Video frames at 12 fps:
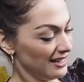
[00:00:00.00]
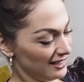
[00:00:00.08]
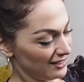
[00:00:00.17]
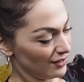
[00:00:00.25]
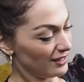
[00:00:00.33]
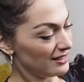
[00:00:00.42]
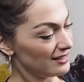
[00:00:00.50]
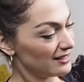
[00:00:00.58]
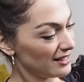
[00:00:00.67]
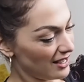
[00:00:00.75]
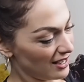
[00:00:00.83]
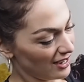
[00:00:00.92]
So this is
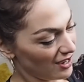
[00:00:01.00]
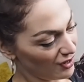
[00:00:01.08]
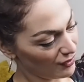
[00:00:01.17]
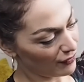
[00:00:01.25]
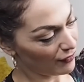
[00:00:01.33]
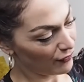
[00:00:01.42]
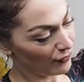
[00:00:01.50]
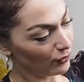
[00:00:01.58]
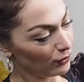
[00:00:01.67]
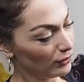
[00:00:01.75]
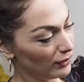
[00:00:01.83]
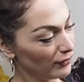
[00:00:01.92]
a kind of
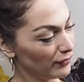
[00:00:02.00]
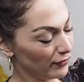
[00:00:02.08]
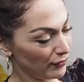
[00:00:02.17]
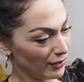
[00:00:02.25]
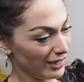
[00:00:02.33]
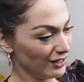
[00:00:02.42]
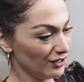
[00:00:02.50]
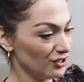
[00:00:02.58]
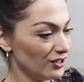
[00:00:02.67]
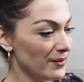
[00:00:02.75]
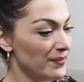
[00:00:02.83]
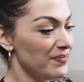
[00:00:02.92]
full fringe.